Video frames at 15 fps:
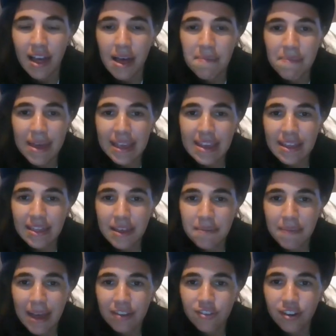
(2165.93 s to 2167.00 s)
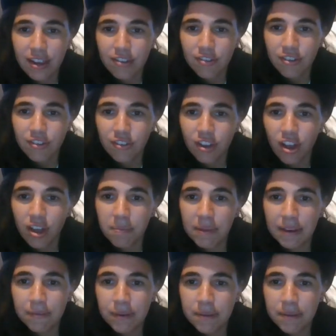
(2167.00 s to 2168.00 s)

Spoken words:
and making the imagination turbid